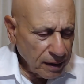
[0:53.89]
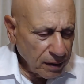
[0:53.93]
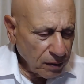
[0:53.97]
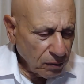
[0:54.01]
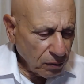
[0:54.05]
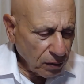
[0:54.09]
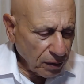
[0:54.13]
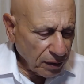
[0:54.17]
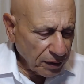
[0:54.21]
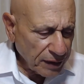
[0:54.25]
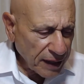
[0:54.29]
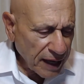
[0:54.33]

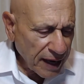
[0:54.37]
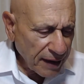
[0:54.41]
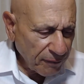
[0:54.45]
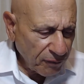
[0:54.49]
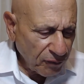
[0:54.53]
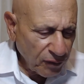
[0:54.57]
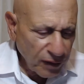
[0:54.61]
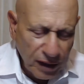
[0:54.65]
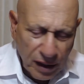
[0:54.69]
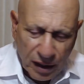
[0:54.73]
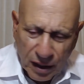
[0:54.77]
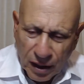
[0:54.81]
Well, in that
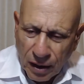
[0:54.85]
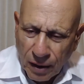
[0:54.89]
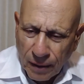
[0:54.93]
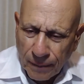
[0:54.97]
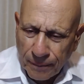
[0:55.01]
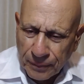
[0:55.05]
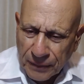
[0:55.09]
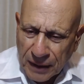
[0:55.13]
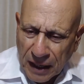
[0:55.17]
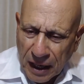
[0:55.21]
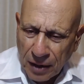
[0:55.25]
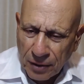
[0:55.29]

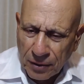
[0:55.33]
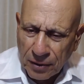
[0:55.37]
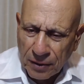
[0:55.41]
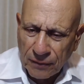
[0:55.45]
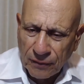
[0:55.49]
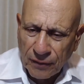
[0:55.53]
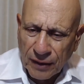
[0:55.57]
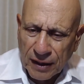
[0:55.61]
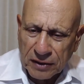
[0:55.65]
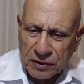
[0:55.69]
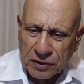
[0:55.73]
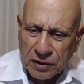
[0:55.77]
video, how to
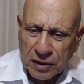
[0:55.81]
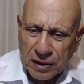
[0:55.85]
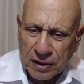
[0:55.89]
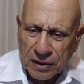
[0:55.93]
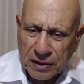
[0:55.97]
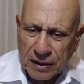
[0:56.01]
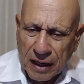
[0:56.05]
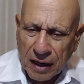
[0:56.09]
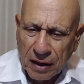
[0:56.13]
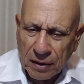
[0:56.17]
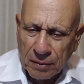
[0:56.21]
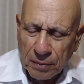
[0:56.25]
invest in a
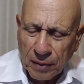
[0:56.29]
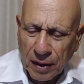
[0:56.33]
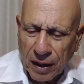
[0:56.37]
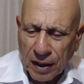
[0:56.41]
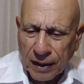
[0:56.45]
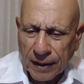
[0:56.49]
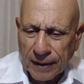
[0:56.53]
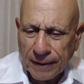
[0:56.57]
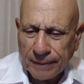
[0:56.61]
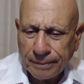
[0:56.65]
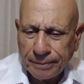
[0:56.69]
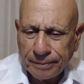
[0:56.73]
down market,